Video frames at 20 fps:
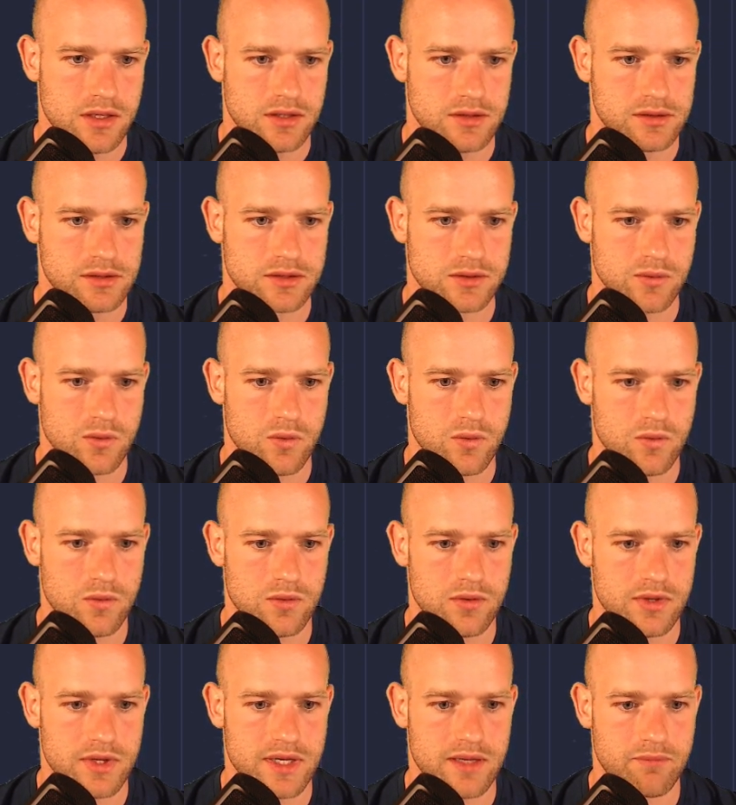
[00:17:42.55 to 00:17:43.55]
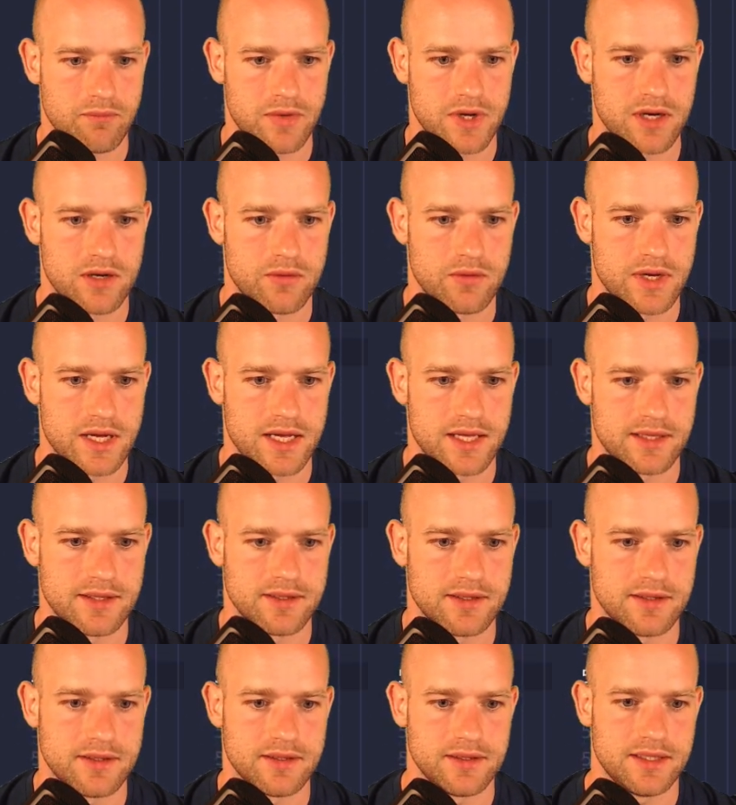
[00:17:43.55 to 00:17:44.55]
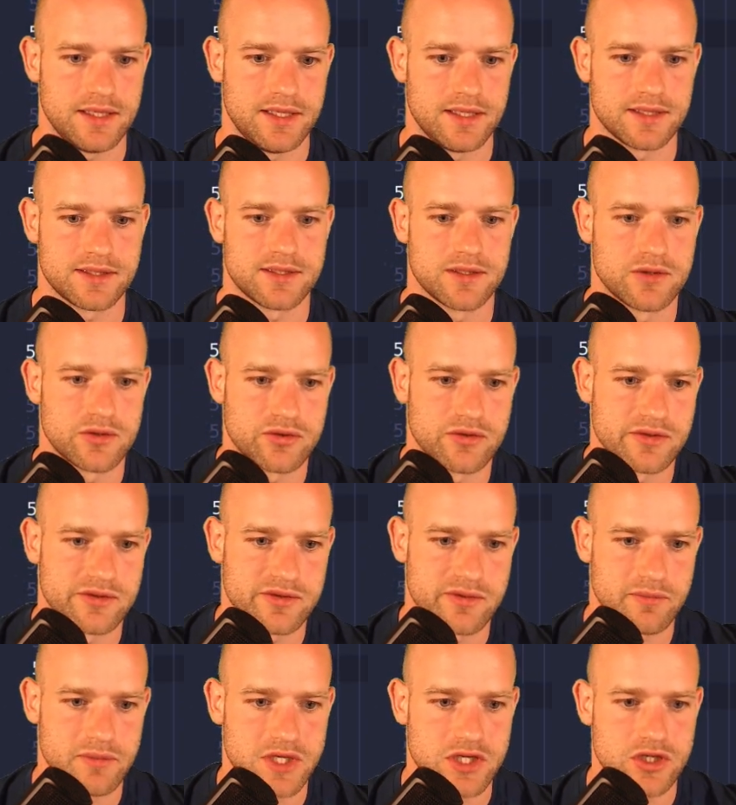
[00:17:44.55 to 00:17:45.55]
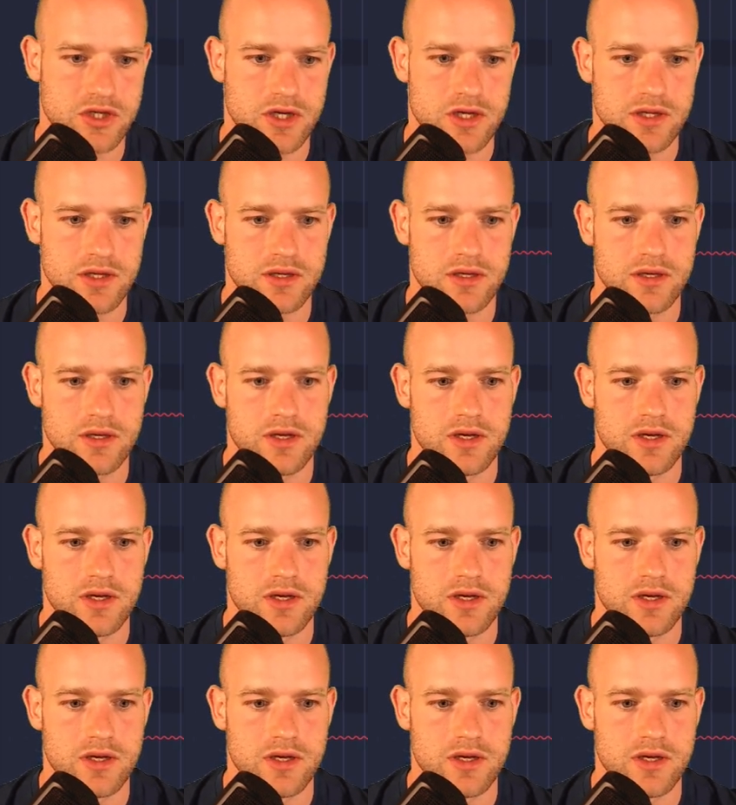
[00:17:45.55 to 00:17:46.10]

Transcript: So I'm gonna add here some transformation.